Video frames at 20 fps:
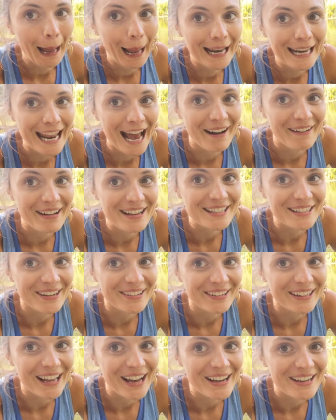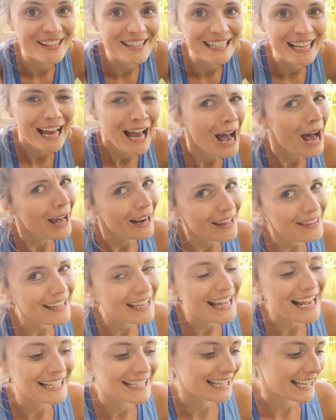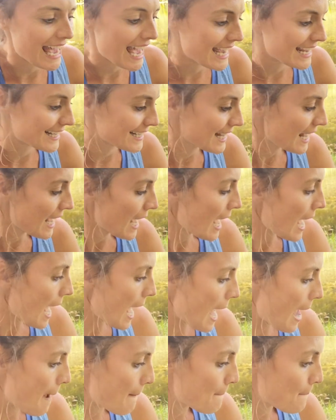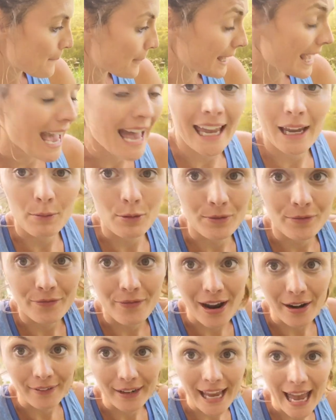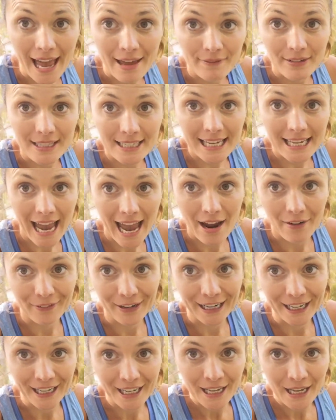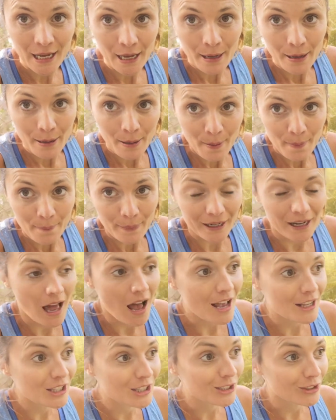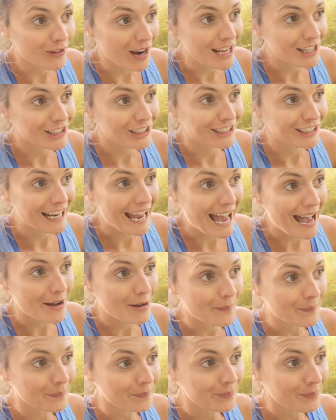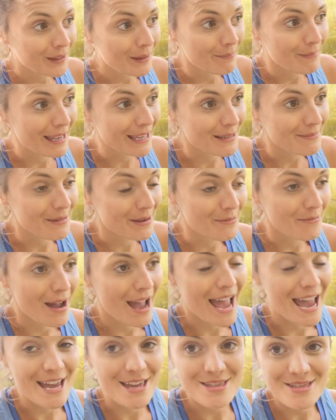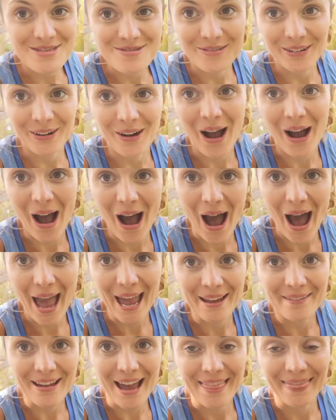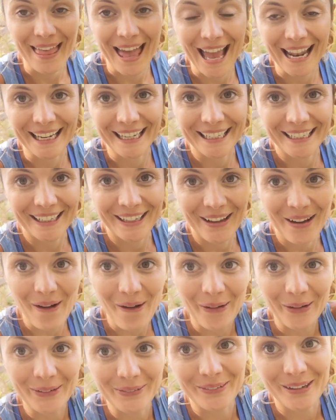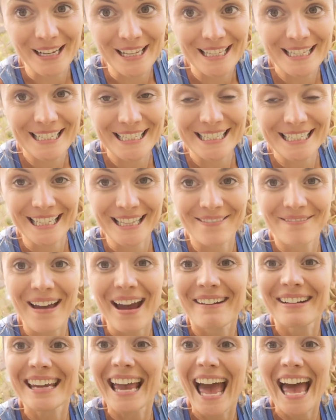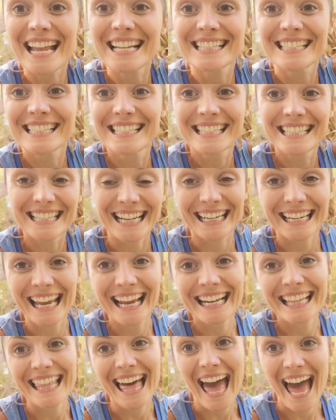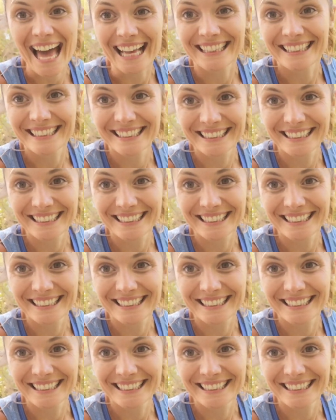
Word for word: now has no clothes. I don't think that's the case. Um, but yeah, it was very heavy to carry. But last stretch now, making my way through Hythe and then onwards to the very end. So nearly there.